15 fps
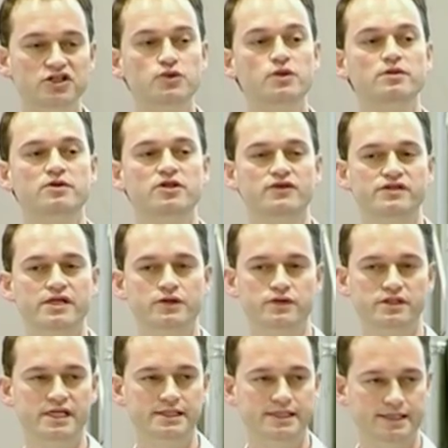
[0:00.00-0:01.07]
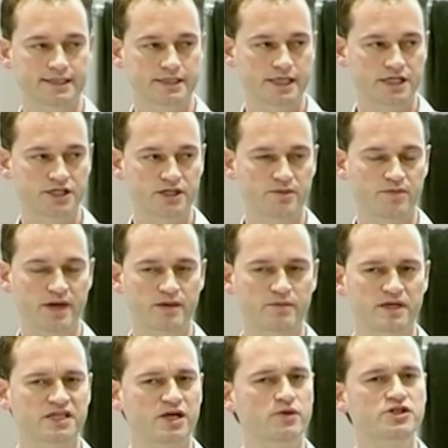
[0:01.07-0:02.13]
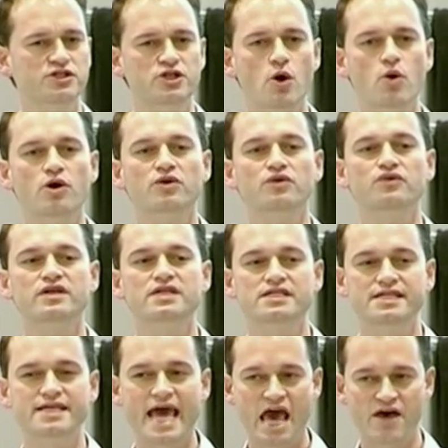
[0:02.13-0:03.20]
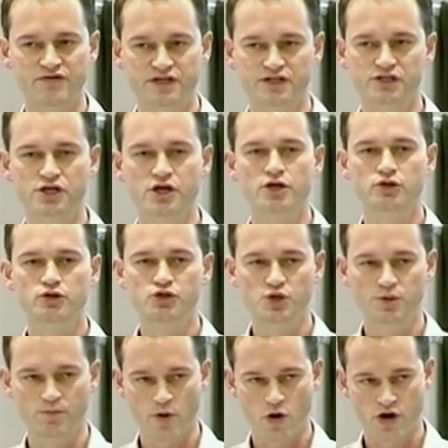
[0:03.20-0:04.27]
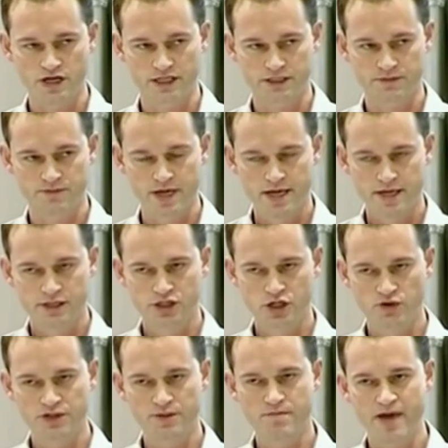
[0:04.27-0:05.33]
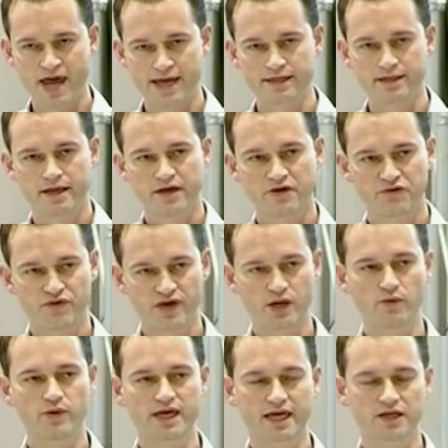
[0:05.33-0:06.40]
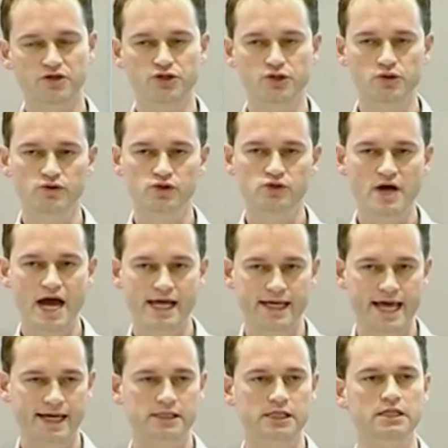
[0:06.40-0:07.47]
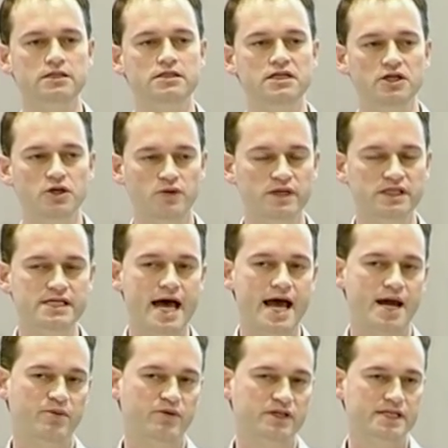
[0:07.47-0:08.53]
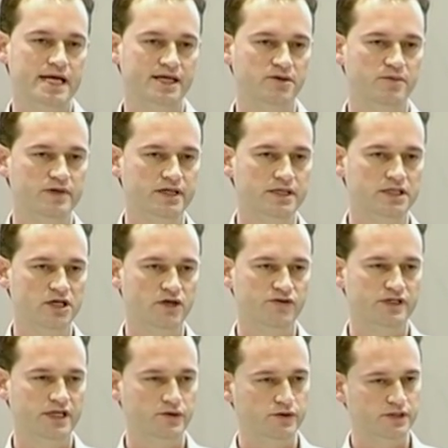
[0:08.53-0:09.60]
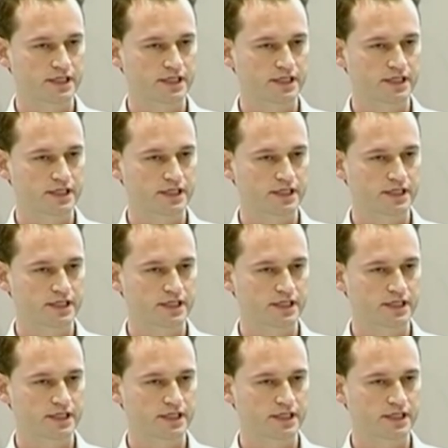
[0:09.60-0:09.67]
the treatment of central sensitization pain, but there is no convincing evidence to support it. So the main thing we can do to actually decrease the hyperexcitability of central